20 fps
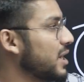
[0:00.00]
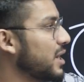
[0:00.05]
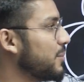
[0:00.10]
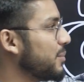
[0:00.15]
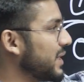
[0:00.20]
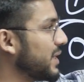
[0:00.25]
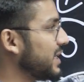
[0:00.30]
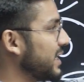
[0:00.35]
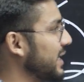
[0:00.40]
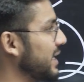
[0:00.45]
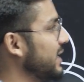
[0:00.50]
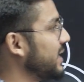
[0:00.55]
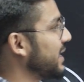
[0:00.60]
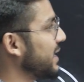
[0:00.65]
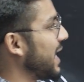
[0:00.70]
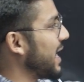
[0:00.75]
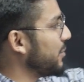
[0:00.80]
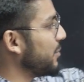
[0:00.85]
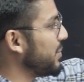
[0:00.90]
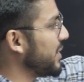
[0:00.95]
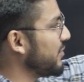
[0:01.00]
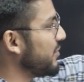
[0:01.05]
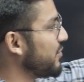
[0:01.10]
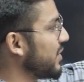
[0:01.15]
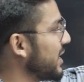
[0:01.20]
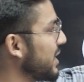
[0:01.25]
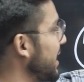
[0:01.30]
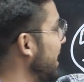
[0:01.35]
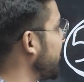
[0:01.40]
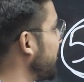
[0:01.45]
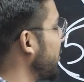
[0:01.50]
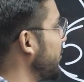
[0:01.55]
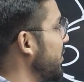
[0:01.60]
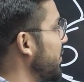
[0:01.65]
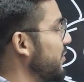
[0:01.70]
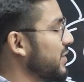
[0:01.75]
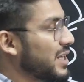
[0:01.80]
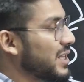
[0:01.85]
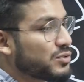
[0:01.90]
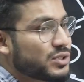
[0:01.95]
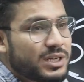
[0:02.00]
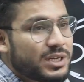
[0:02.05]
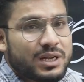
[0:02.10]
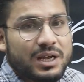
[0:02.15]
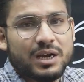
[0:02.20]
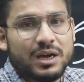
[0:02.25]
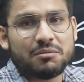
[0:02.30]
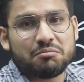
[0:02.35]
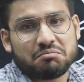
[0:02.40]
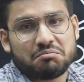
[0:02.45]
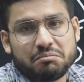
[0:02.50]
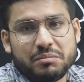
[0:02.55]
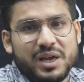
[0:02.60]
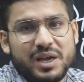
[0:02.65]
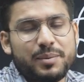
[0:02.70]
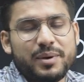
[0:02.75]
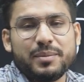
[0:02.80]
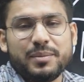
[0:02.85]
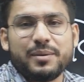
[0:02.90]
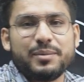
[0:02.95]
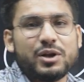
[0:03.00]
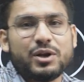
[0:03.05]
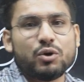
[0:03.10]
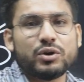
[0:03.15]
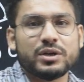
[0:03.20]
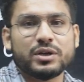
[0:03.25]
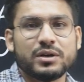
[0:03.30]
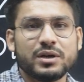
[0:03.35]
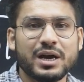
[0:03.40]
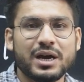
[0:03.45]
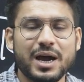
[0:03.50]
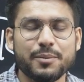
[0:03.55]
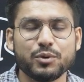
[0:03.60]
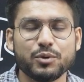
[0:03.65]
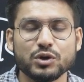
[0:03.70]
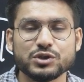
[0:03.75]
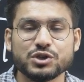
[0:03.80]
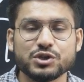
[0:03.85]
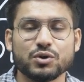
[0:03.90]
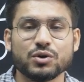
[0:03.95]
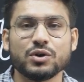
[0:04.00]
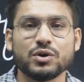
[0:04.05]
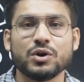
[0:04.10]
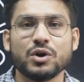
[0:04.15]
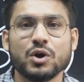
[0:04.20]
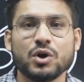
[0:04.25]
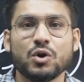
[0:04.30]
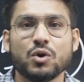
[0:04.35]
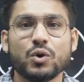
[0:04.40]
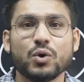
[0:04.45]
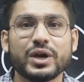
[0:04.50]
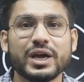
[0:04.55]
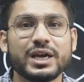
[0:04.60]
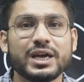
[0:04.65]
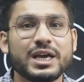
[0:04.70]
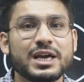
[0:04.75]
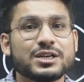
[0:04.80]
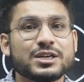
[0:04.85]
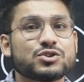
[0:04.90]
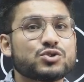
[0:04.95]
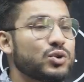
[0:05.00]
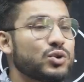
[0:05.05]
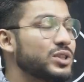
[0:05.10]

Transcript: but it can be 1 lakh from 50,000. Maybe, maybe not. I'm not sure. Okay, so